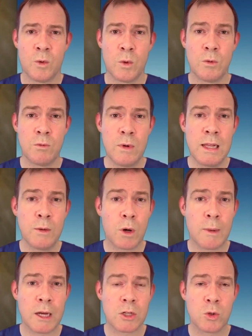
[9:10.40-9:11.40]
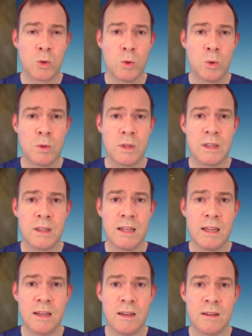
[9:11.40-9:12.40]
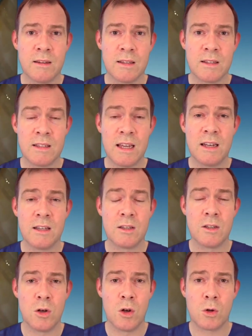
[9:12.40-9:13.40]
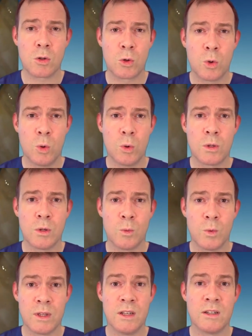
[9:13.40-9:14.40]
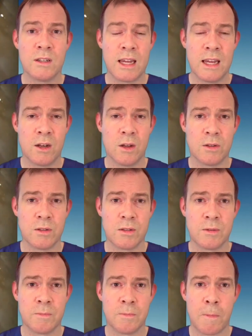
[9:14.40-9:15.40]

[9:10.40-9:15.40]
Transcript: We really want to make sure that the XEN is not caught within tenons.